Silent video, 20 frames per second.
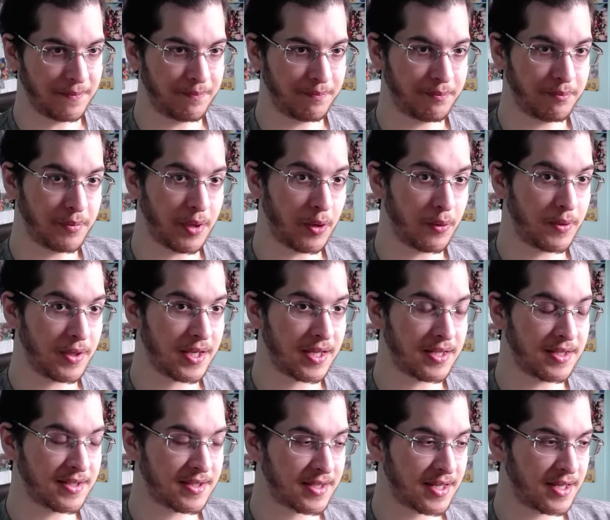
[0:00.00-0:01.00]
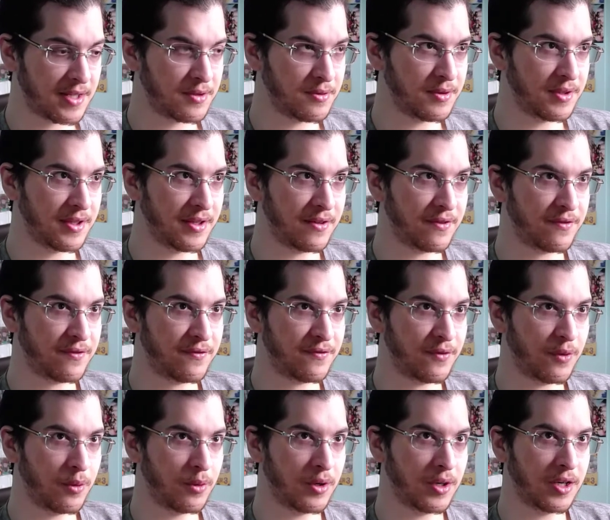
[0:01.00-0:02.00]
but we can schedule it
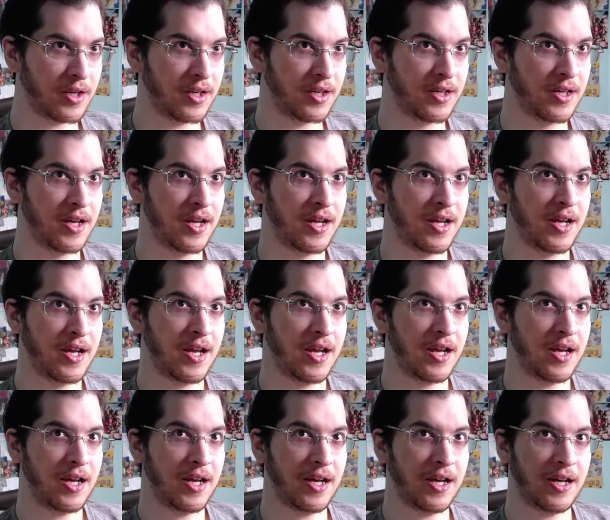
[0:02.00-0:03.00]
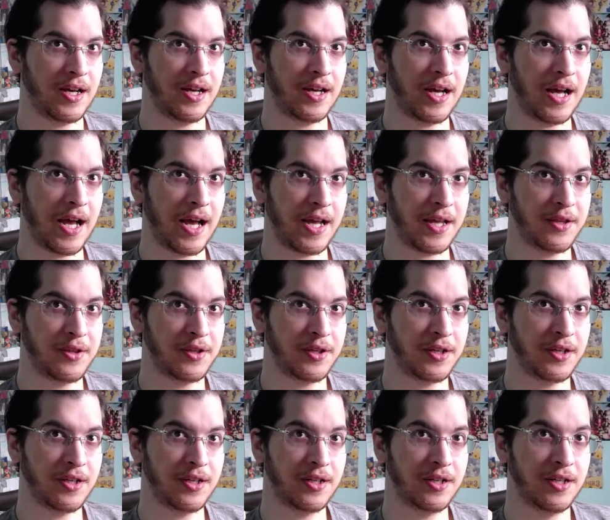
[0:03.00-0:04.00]
for
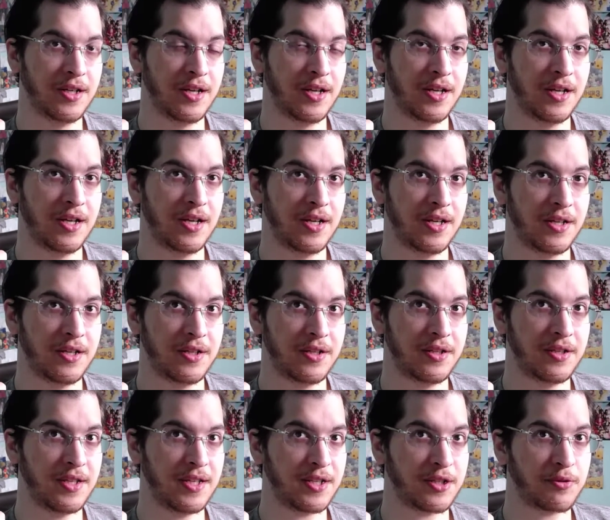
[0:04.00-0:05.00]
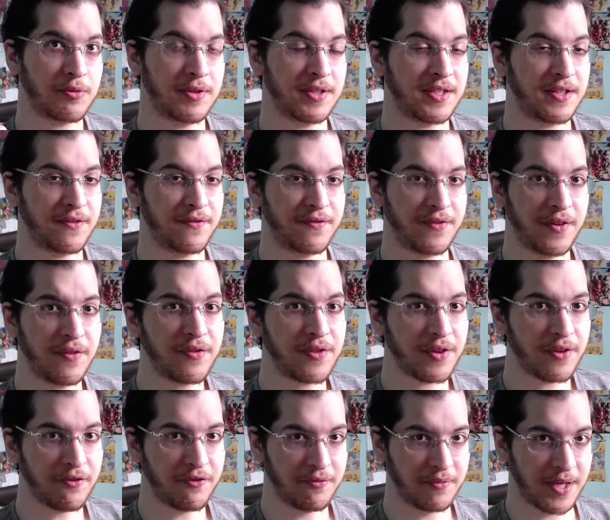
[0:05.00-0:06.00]
either the 25th
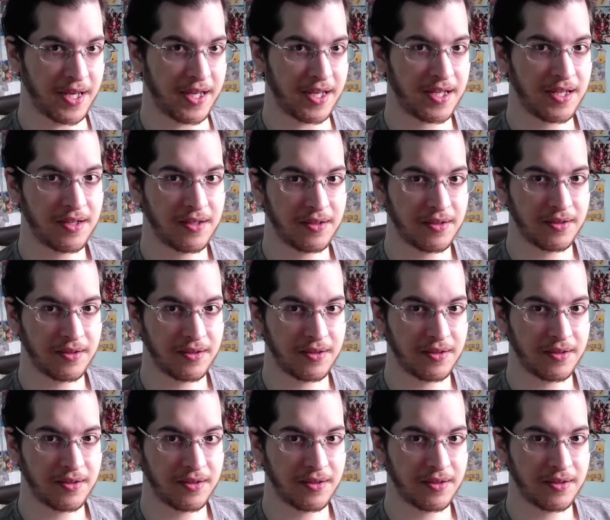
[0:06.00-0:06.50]
of May